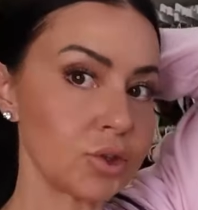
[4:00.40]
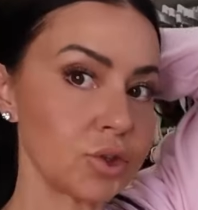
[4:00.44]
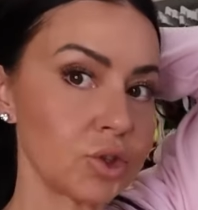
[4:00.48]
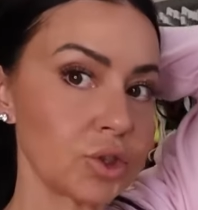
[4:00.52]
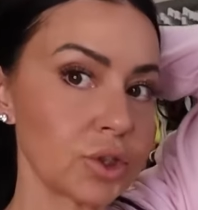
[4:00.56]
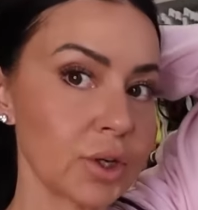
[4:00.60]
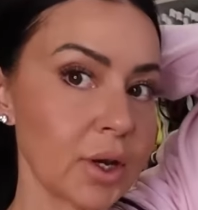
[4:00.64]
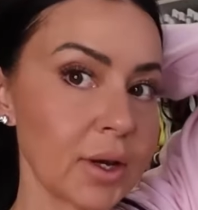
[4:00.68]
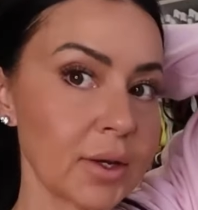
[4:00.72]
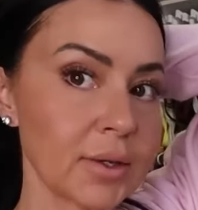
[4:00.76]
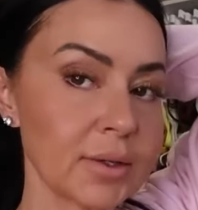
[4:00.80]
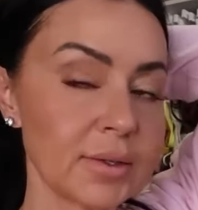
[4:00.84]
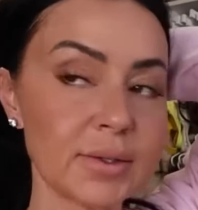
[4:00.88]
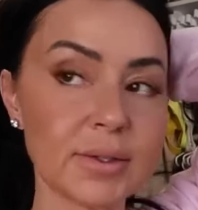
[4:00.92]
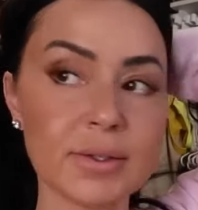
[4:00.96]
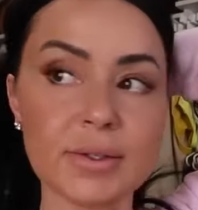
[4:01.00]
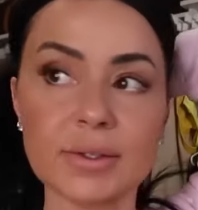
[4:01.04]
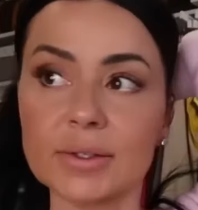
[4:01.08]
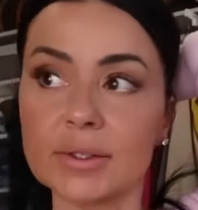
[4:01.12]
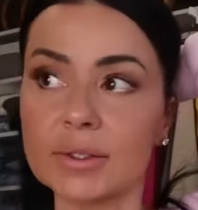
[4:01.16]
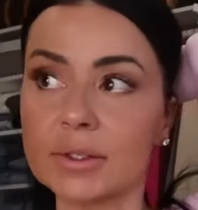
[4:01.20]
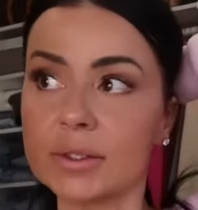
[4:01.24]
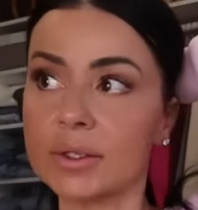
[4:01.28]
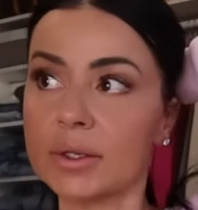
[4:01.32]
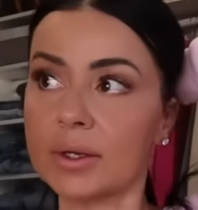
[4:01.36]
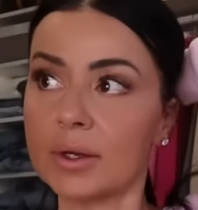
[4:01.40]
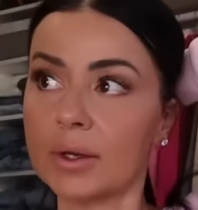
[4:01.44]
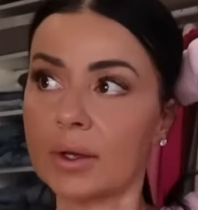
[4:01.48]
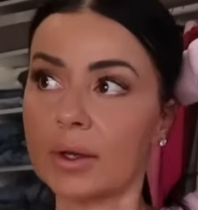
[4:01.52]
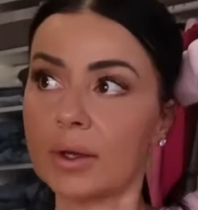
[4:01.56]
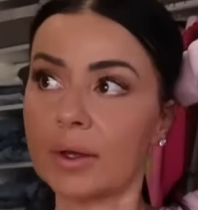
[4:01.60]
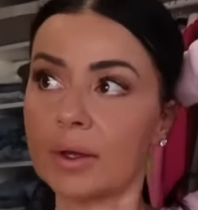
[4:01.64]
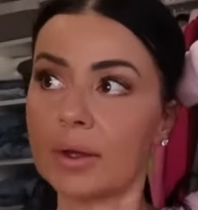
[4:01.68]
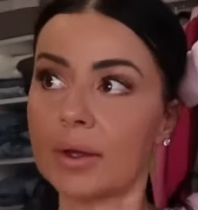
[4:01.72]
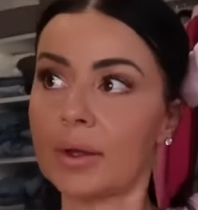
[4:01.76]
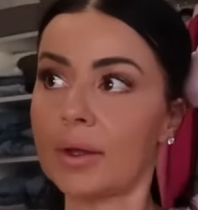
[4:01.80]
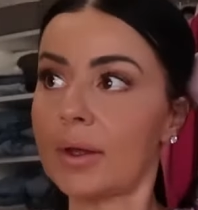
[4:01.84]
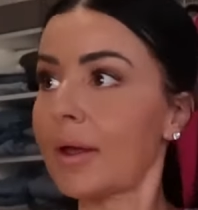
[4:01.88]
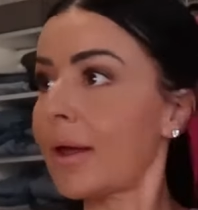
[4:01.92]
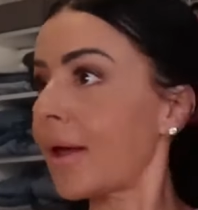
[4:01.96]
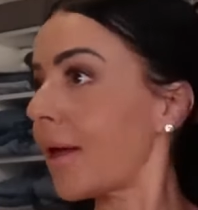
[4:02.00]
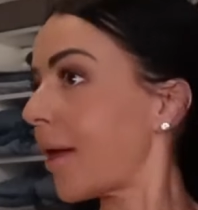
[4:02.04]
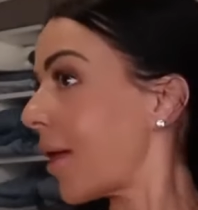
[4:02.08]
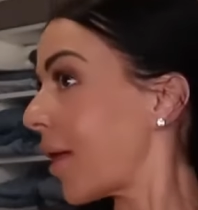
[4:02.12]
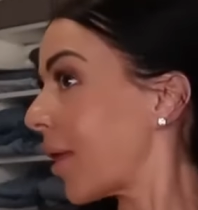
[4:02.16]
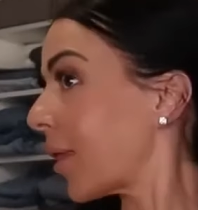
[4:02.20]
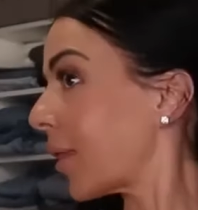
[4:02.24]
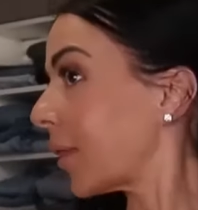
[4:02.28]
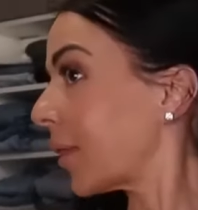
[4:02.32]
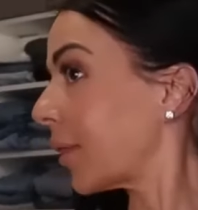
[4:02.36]
just
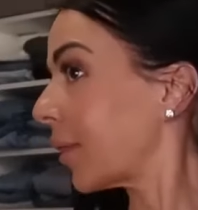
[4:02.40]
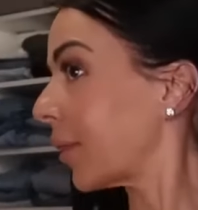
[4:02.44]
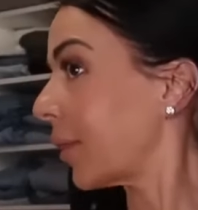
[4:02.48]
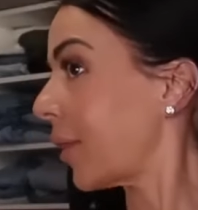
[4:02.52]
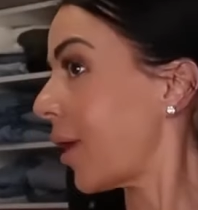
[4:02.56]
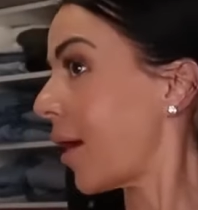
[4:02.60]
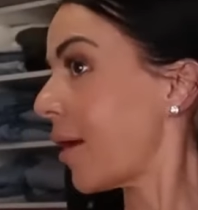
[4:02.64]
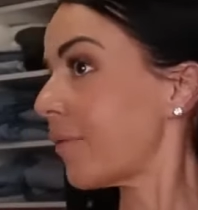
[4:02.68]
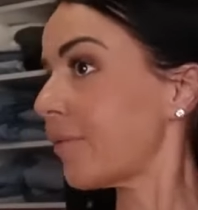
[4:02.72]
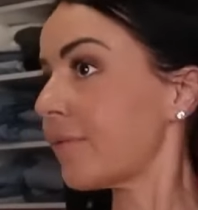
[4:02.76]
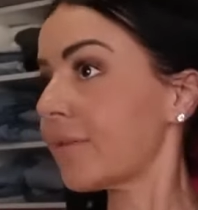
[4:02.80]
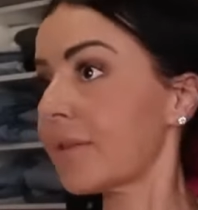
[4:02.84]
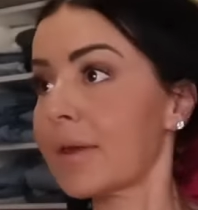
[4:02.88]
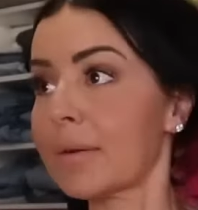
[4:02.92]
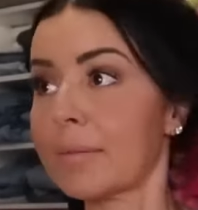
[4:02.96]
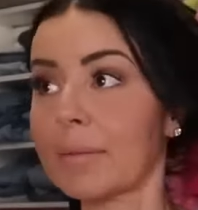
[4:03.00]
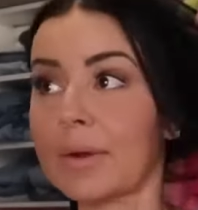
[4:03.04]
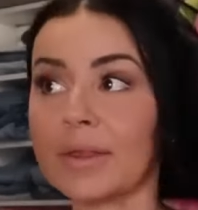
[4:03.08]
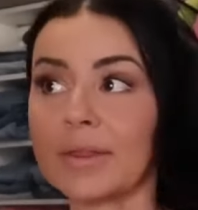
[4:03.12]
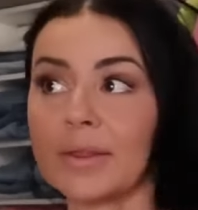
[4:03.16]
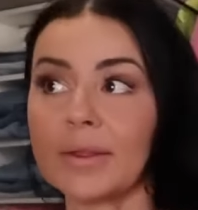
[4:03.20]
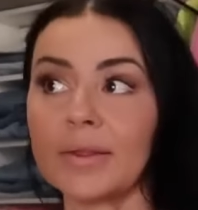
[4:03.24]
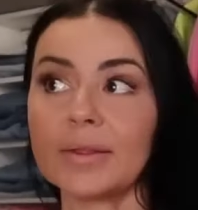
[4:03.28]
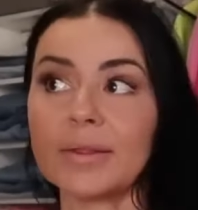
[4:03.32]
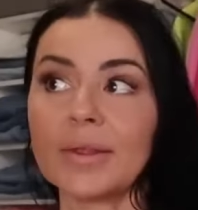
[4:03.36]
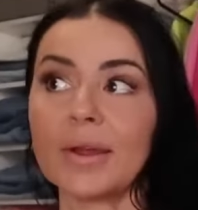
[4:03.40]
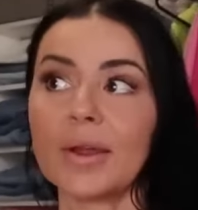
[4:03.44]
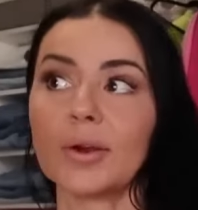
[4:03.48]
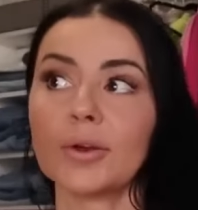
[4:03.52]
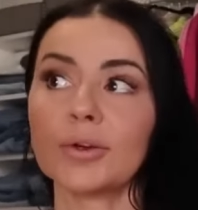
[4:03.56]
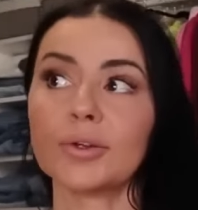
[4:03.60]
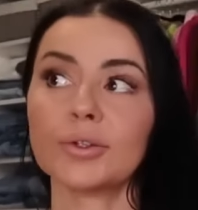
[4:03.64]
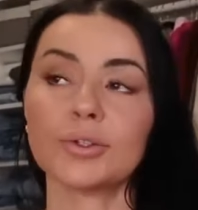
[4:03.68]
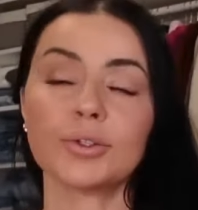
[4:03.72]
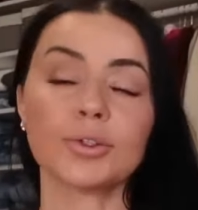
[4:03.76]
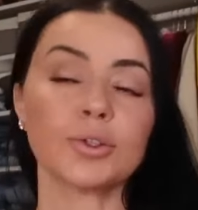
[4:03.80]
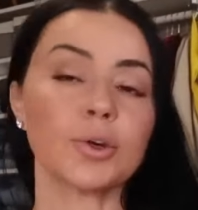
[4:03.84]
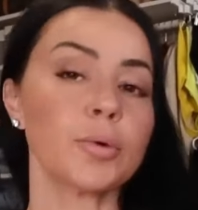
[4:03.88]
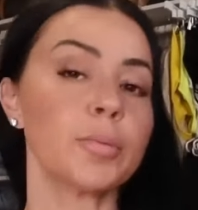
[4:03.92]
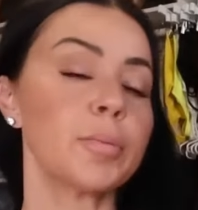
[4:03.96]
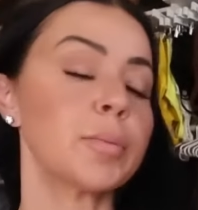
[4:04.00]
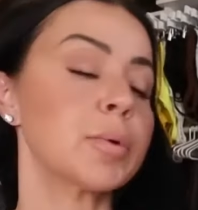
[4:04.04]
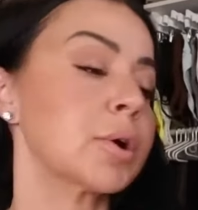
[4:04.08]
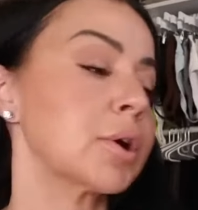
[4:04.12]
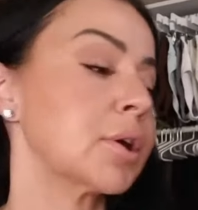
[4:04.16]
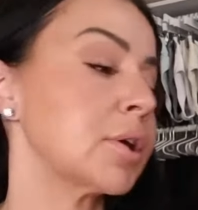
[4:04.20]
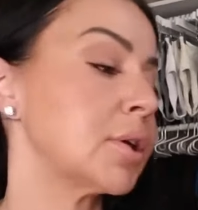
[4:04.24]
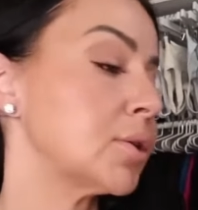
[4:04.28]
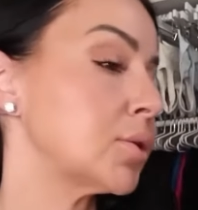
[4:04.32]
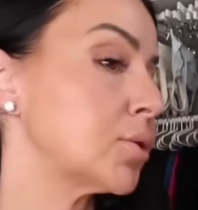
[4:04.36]
love them. I think they are so
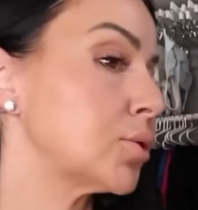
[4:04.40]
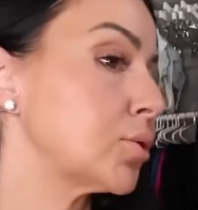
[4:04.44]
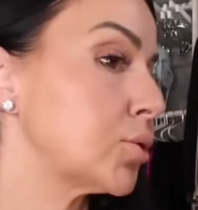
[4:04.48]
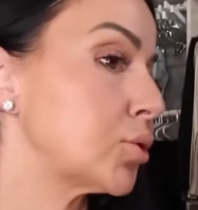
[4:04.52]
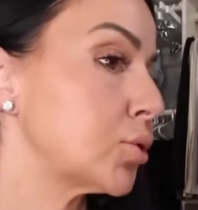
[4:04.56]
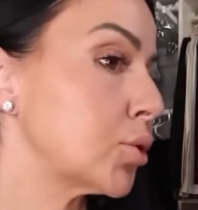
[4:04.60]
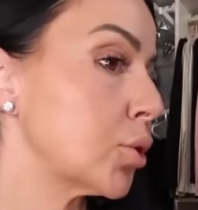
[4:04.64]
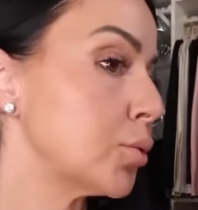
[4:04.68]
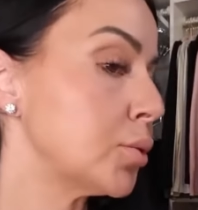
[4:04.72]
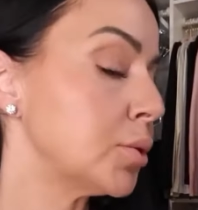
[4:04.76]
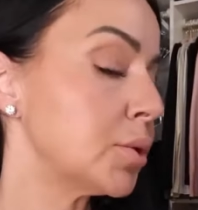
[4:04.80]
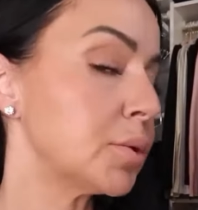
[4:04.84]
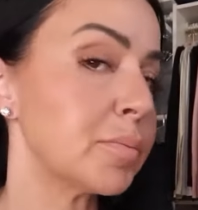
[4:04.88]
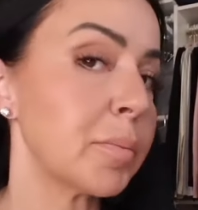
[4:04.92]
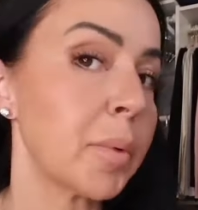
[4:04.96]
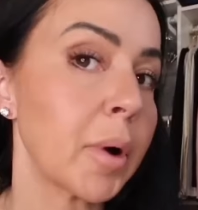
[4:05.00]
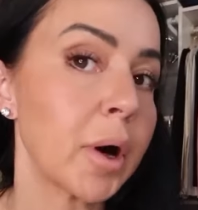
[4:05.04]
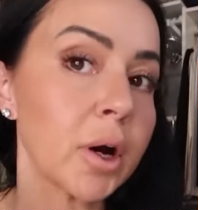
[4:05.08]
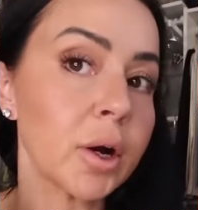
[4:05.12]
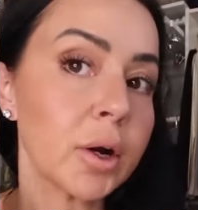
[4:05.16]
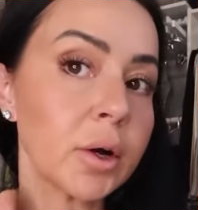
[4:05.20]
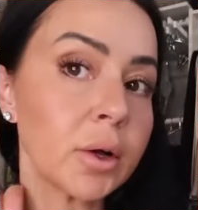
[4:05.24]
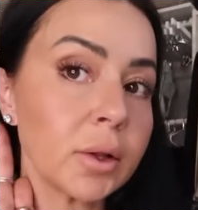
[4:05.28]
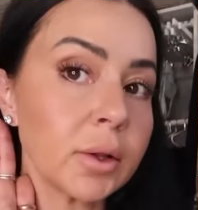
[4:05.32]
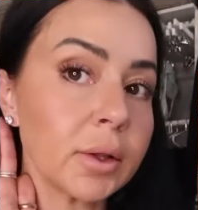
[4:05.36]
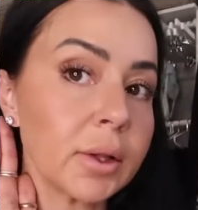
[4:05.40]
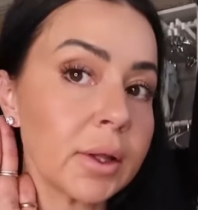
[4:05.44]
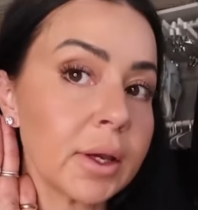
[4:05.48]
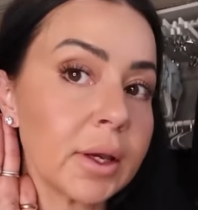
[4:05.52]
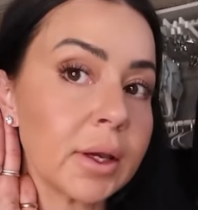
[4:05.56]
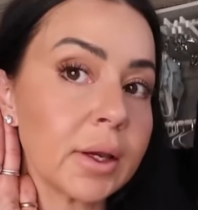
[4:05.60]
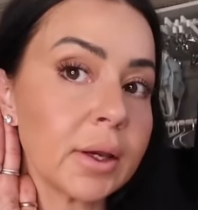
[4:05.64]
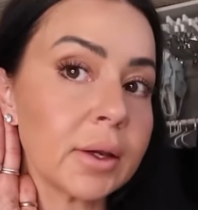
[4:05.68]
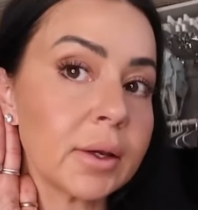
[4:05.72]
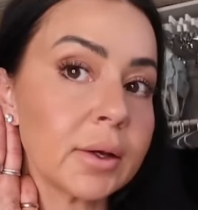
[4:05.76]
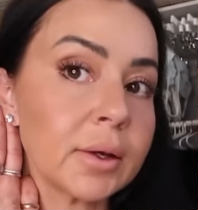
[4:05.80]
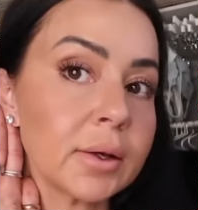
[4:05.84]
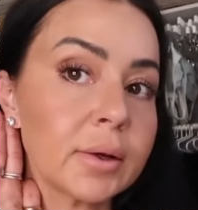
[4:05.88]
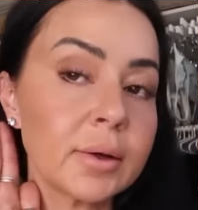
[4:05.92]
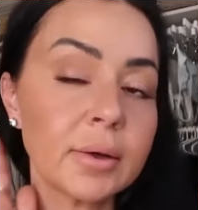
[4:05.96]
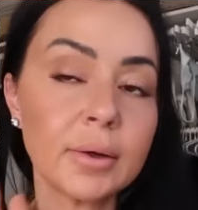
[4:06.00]
pretty, so sparkly.